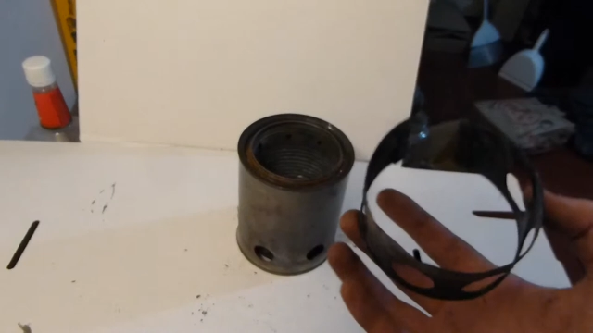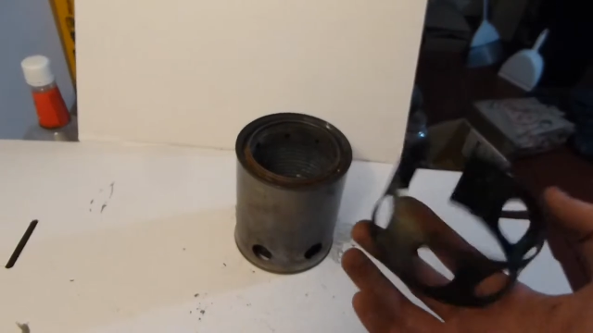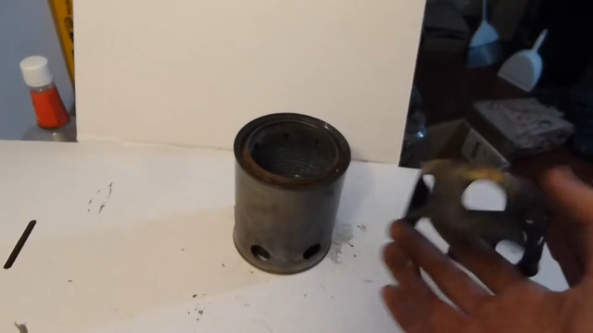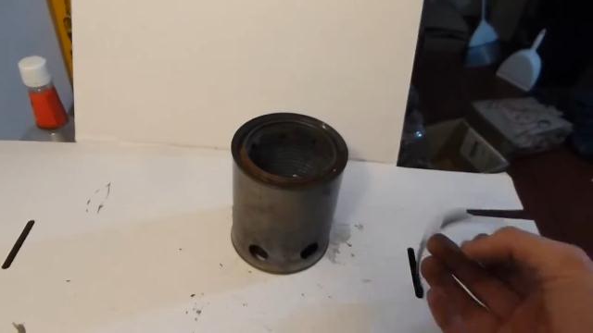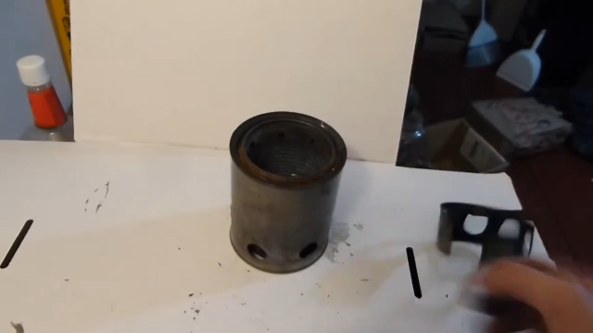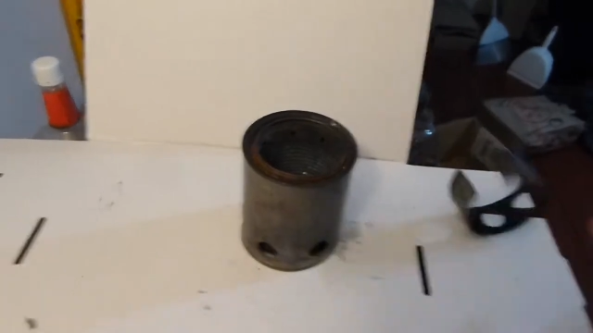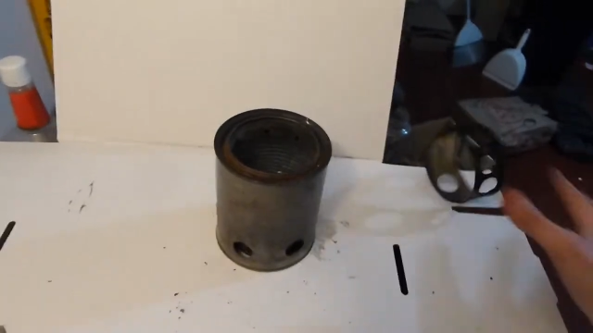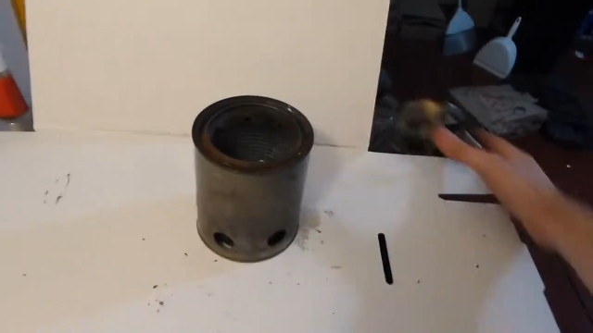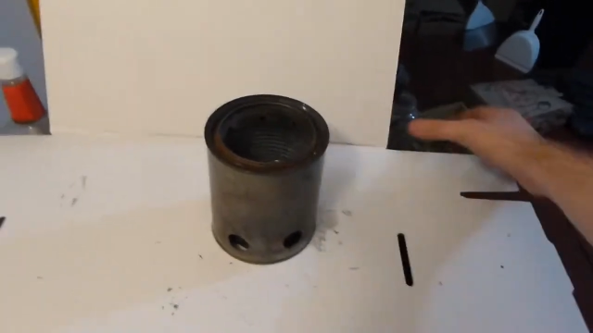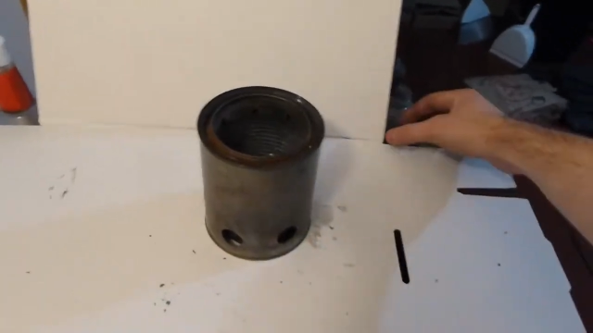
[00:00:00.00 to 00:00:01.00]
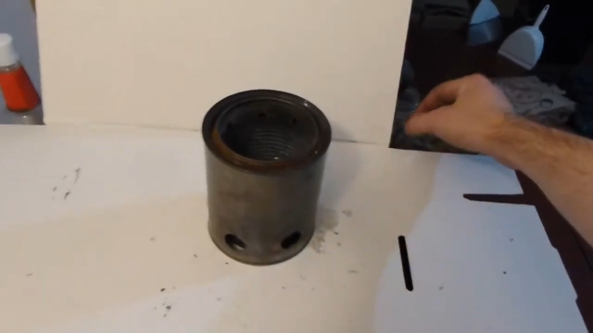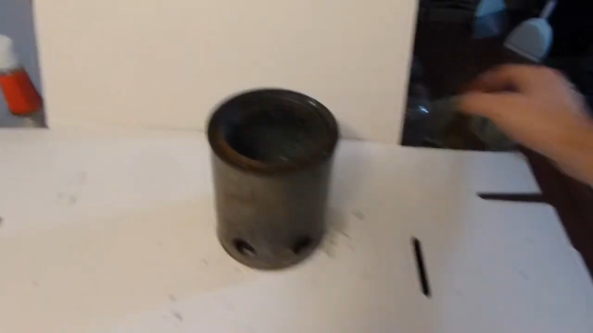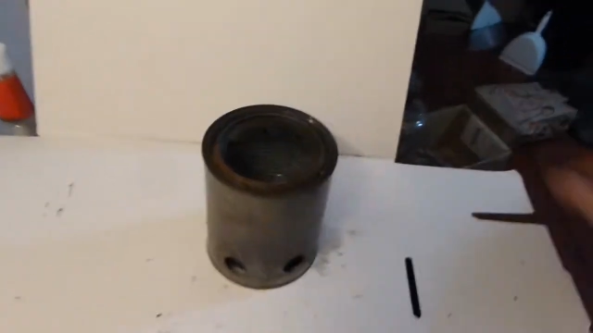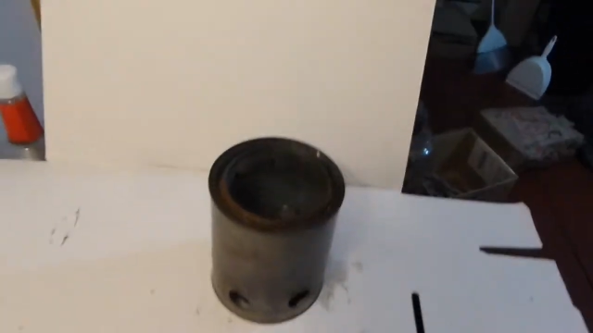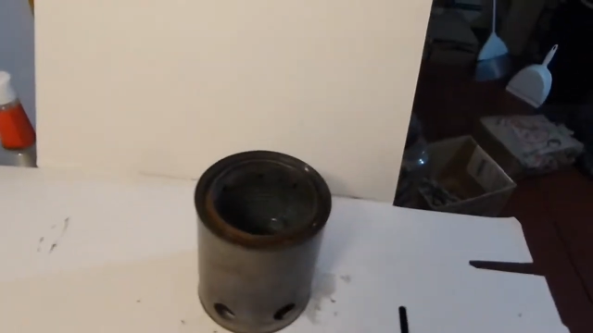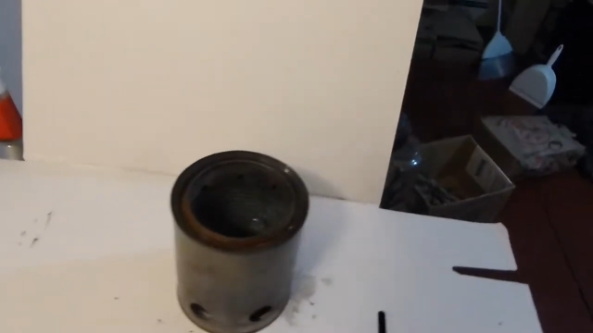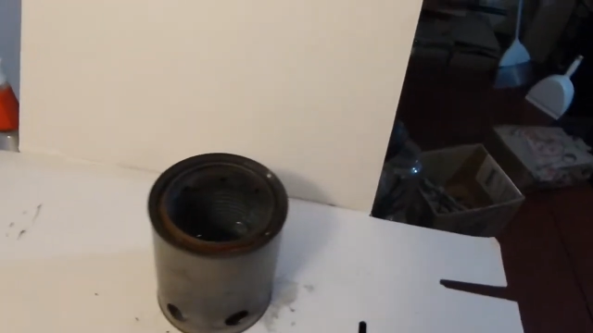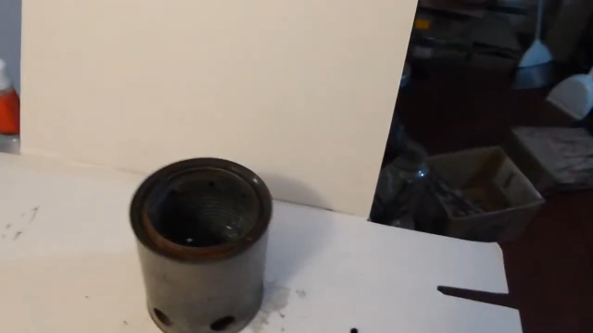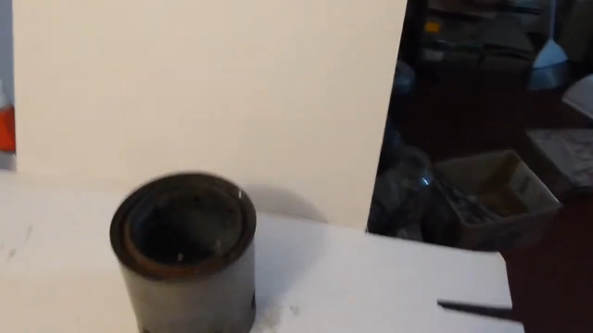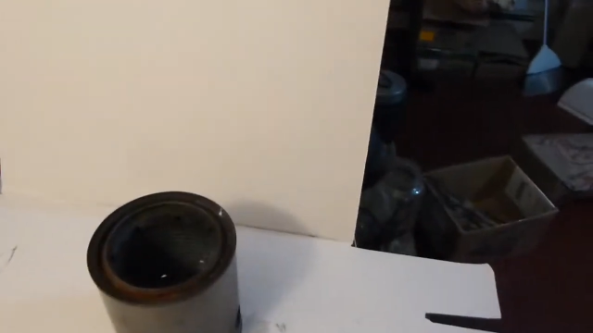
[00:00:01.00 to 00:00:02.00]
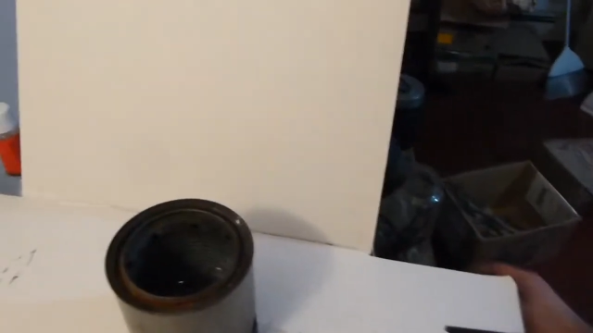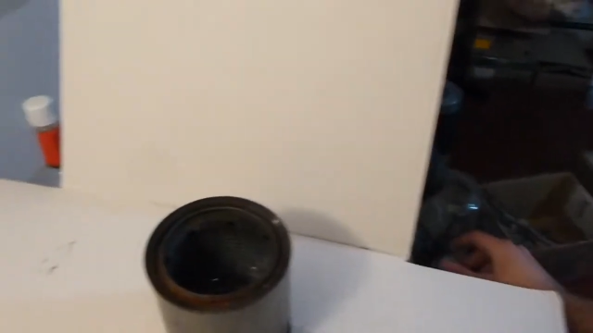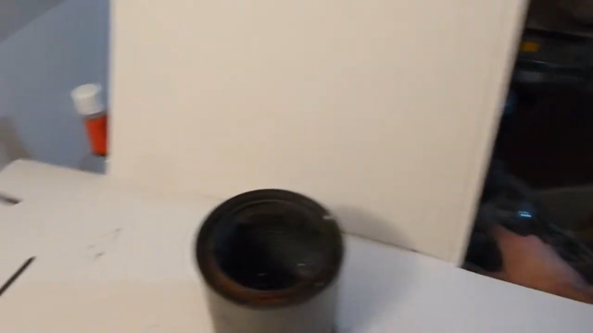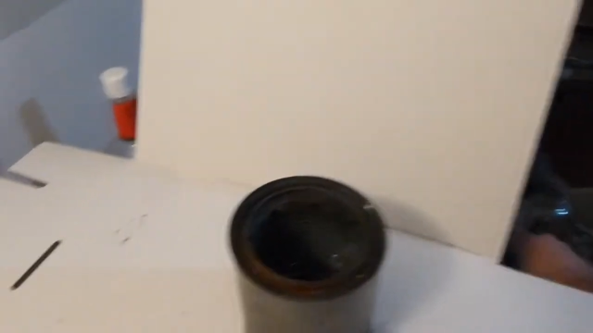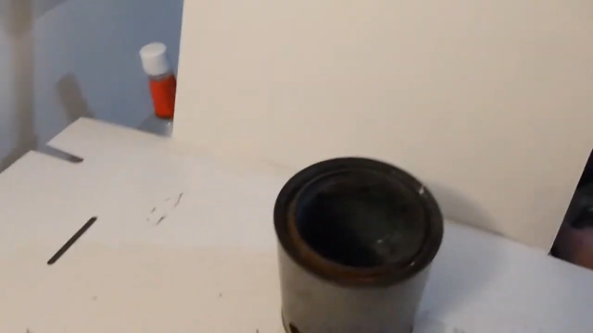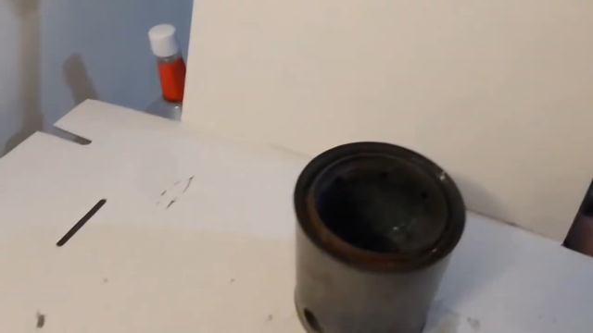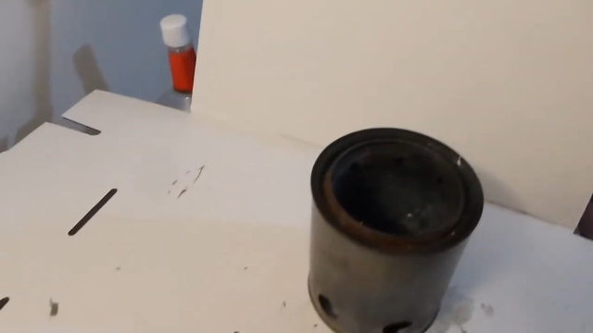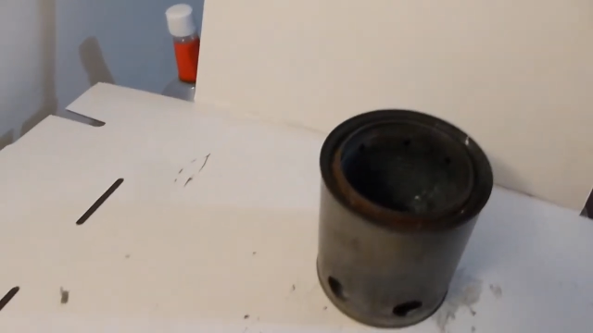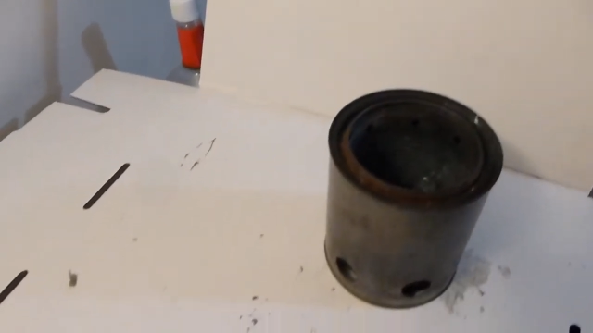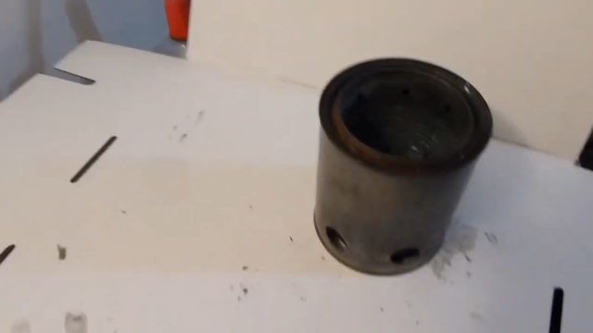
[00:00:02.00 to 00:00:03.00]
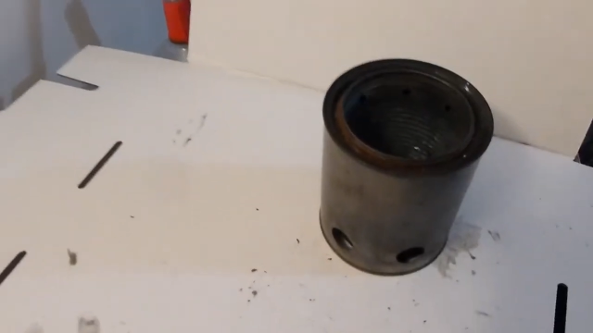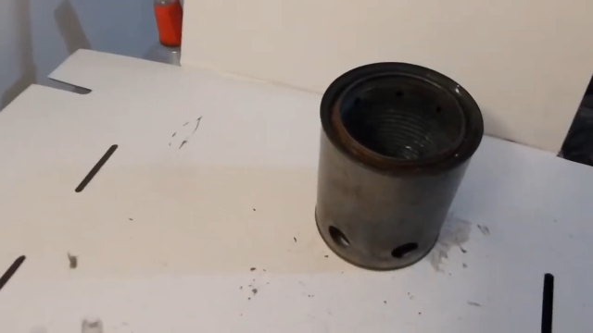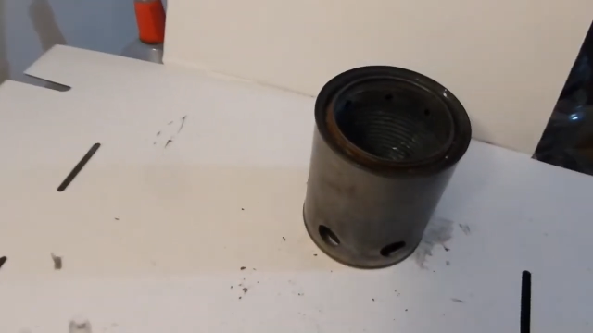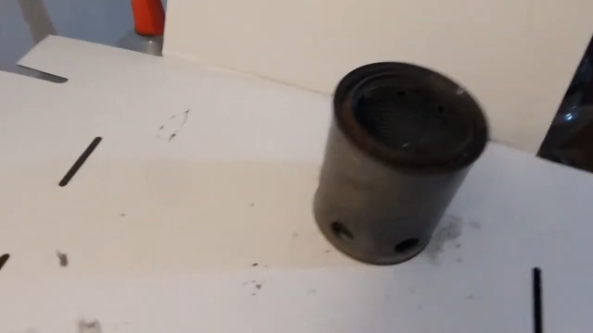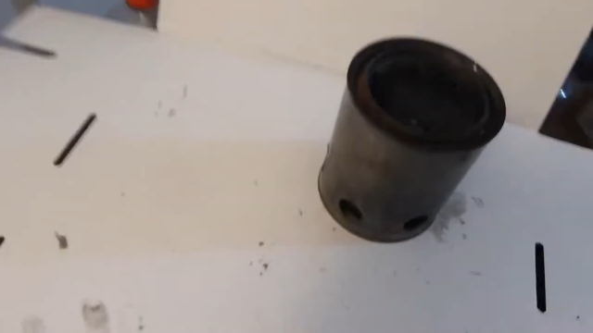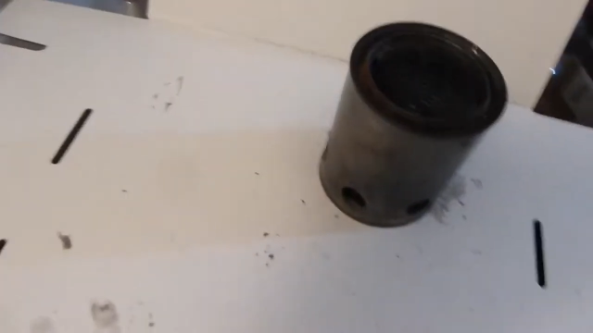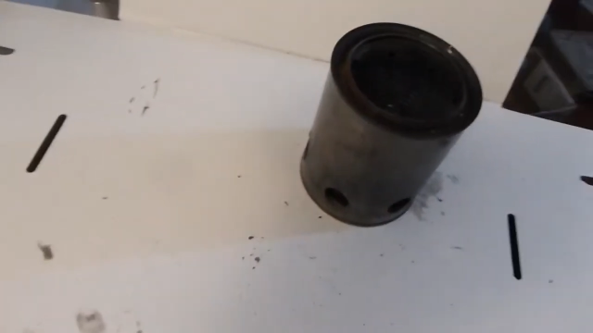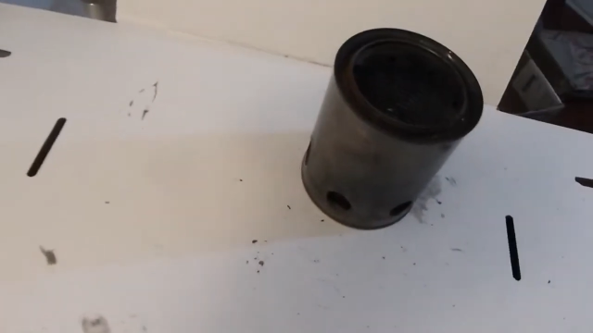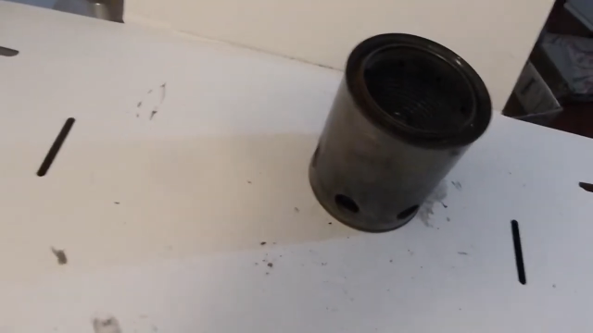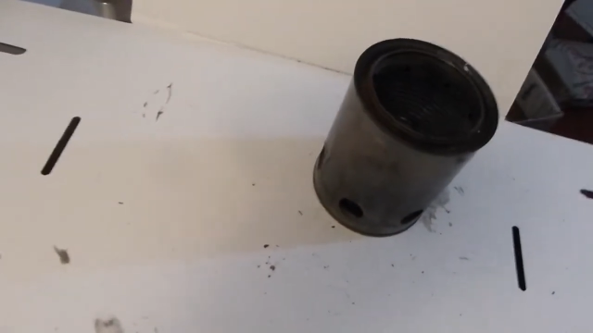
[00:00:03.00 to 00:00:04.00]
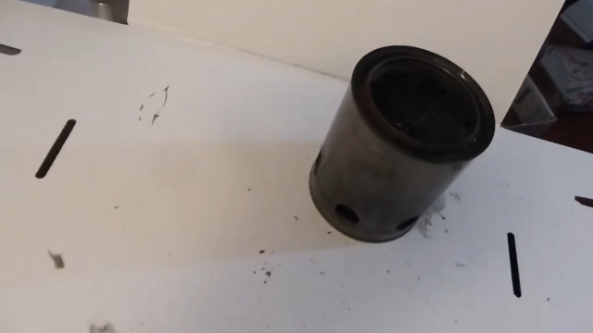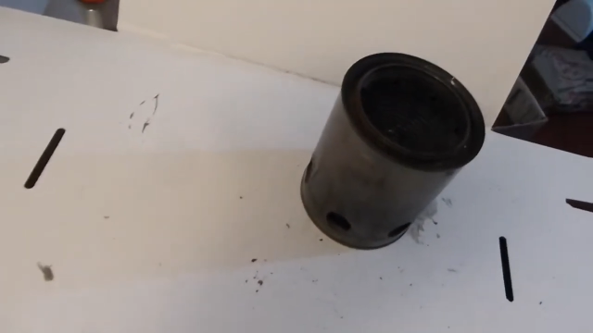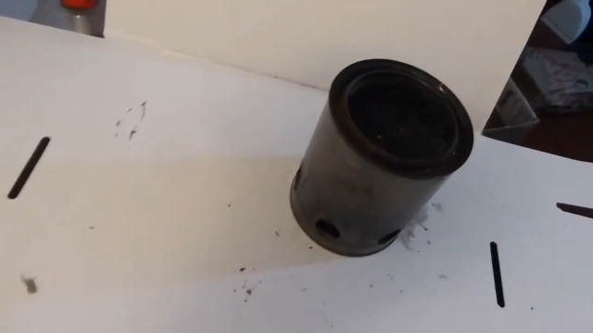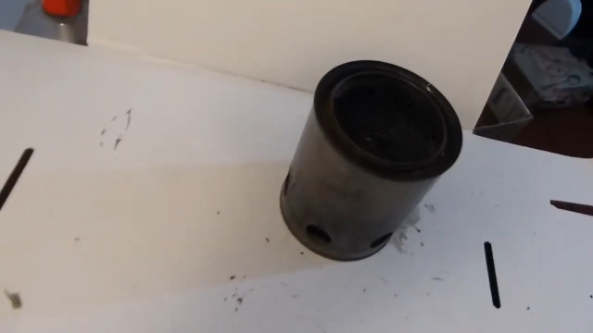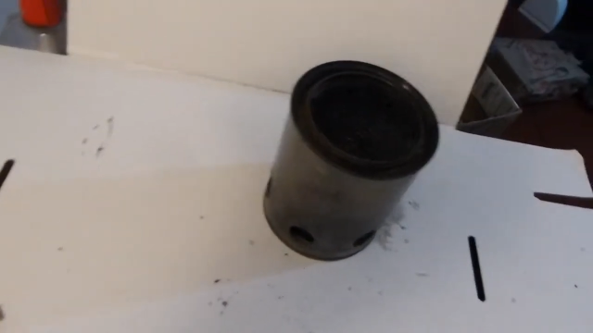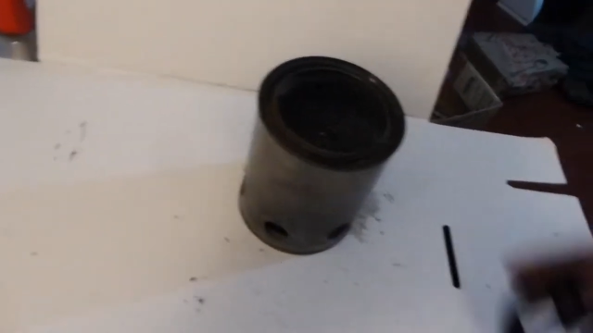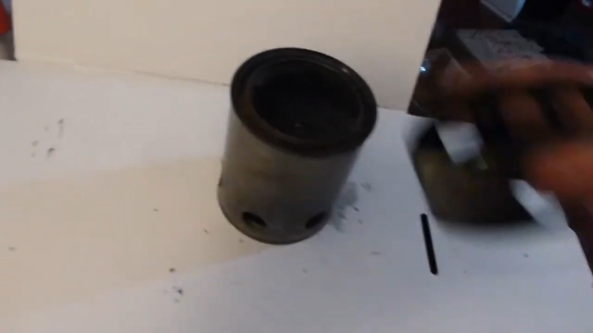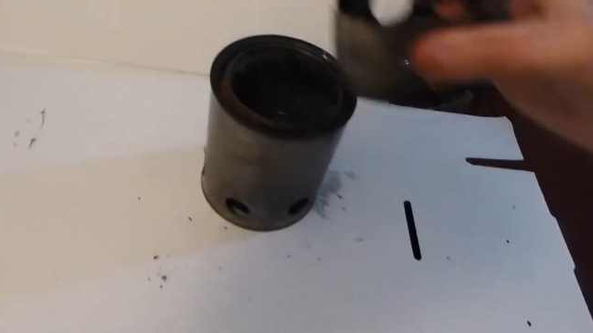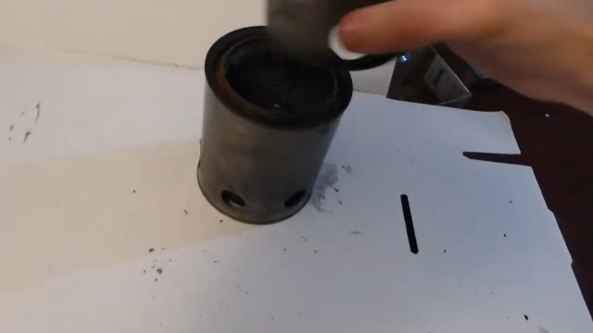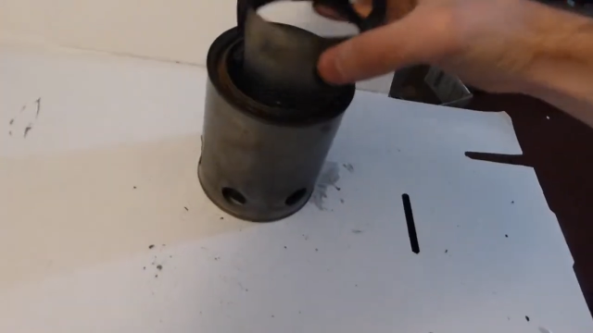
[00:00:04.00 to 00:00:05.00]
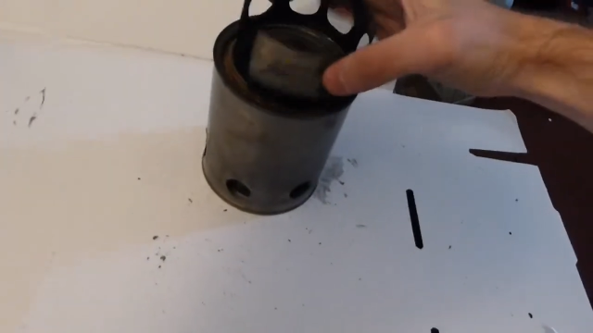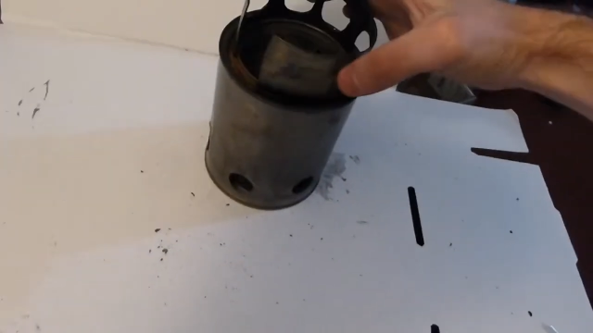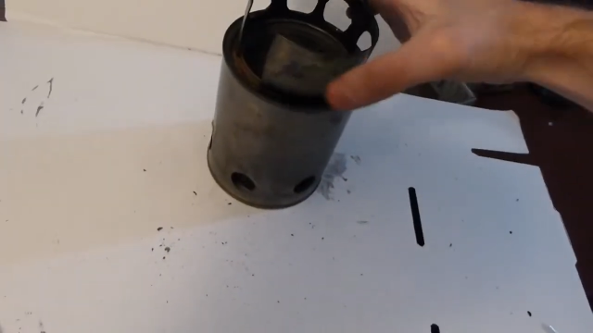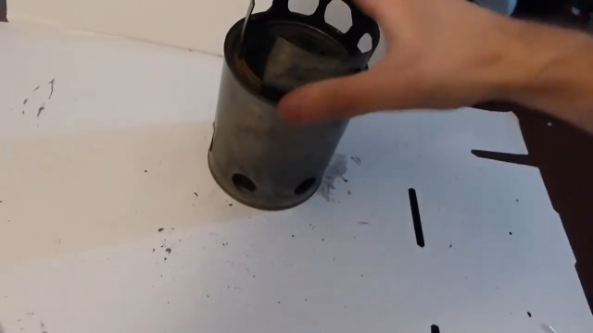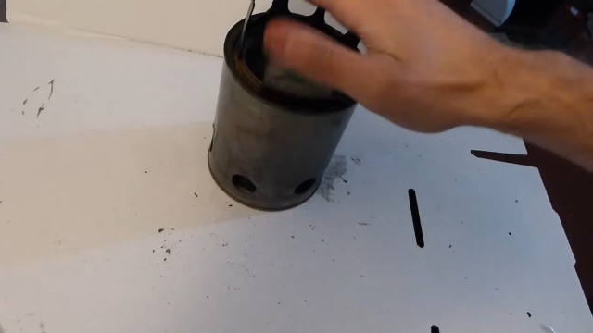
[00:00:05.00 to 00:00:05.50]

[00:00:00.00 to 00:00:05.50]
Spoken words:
No face is visible, so there are no lips to read.